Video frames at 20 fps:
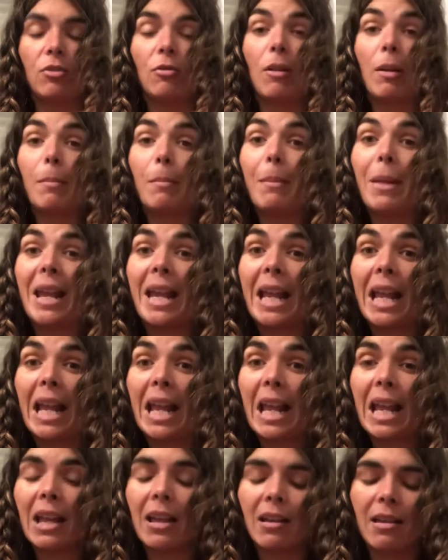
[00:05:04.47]
on
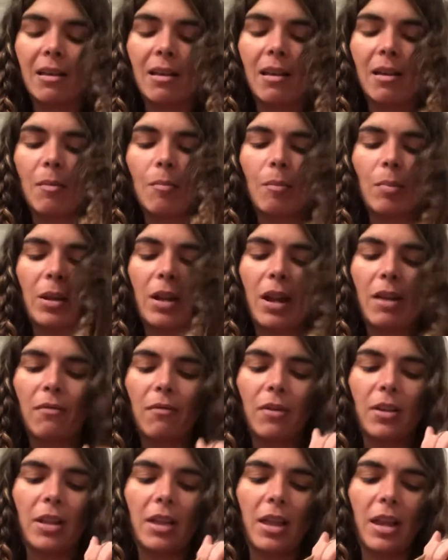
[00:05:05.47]
me, but I
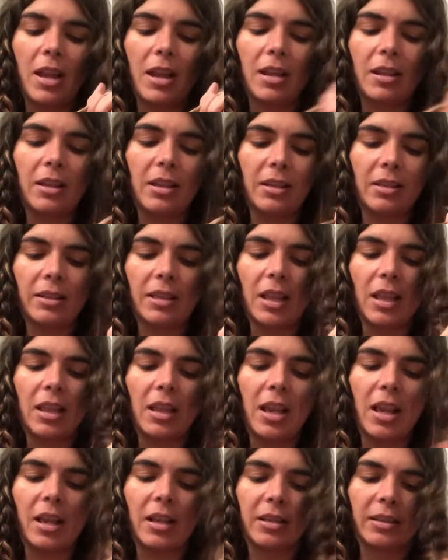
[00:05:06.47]
feel like these are the
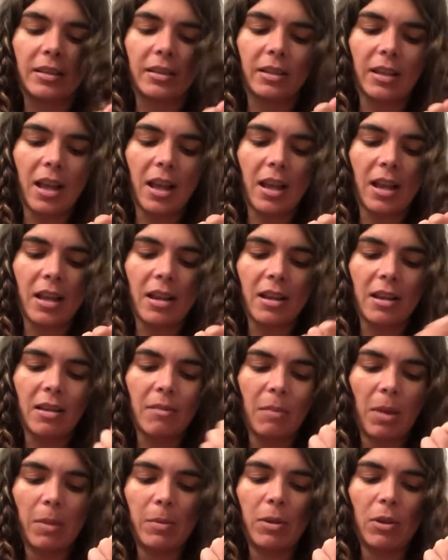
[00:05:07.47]
things that
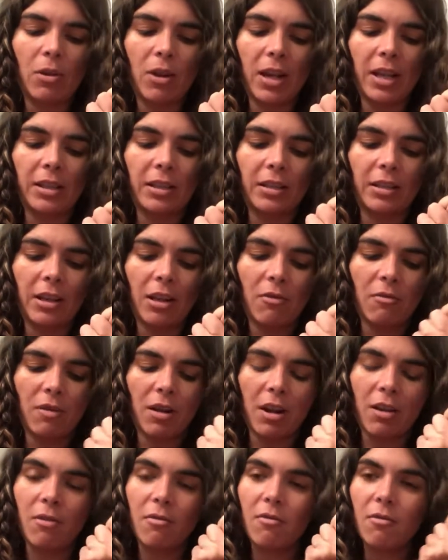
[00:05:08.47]
maybe you guys don't
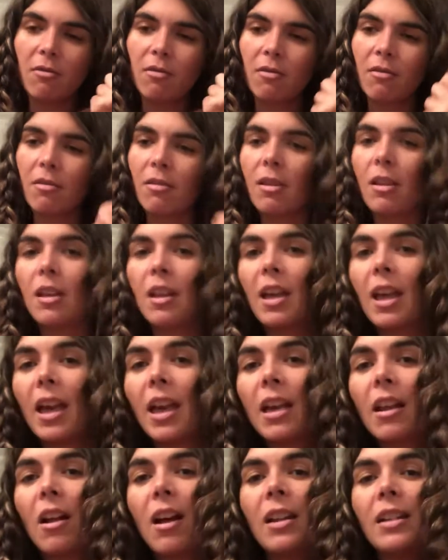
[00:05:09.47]
know.
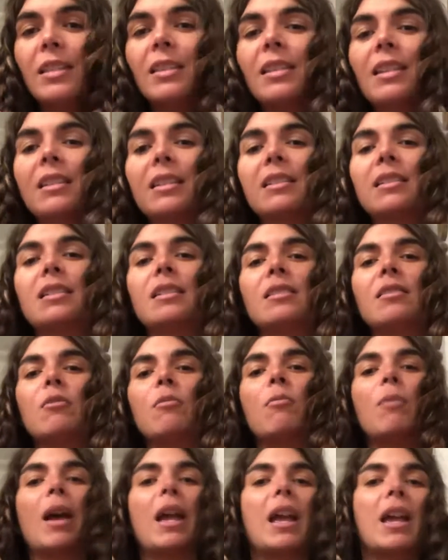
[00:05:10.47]
And honestly, this is the
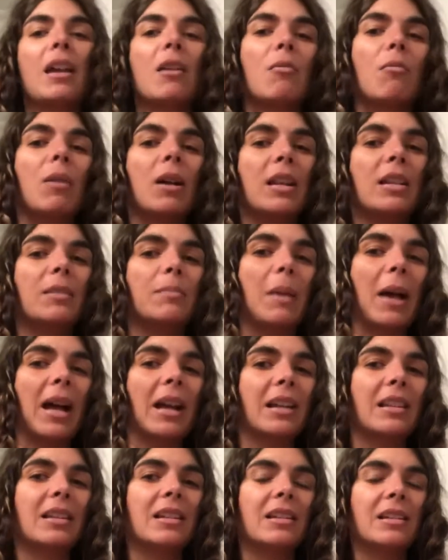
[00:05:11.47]
way it was
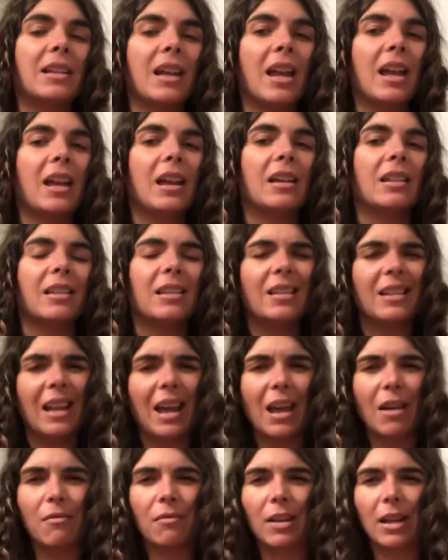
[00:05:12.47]
back in the day. They didn't
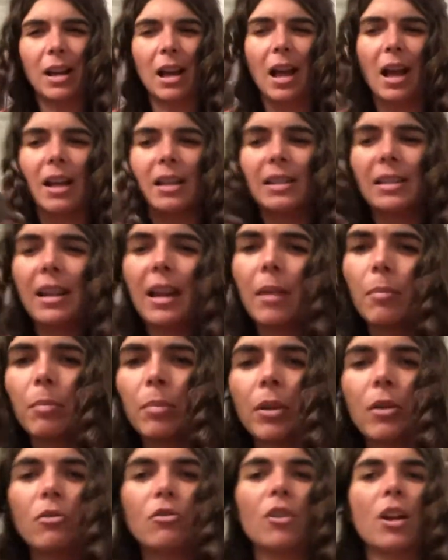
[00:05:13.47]
have like high-tech
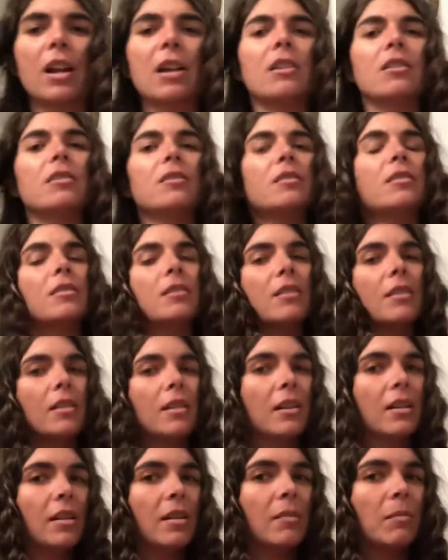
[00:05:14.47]
blow dryers.
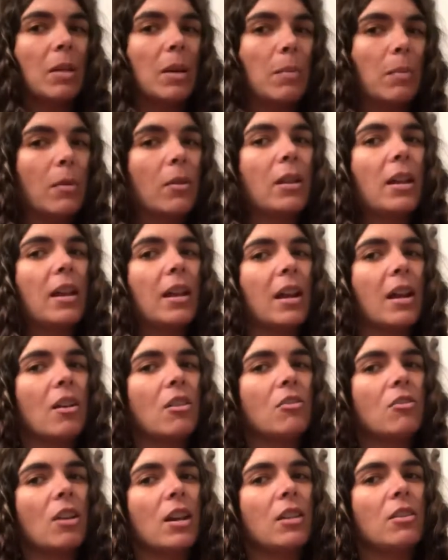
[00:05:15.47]
People like
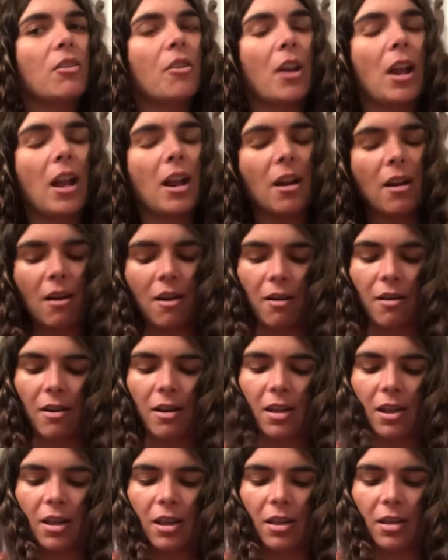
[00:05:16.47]
air dried their hair.
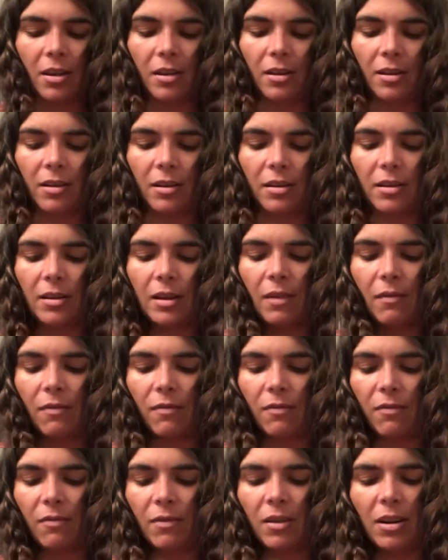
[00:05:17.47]
And if,
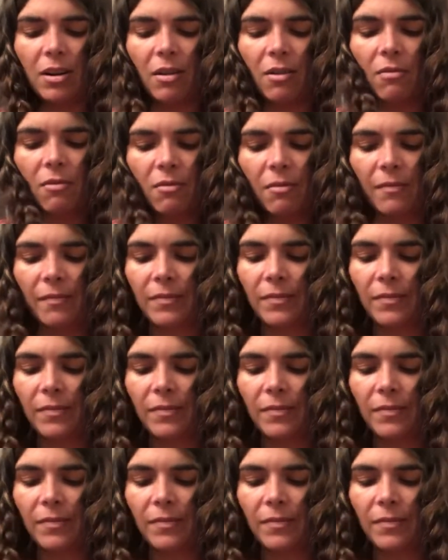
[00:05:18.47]
you know,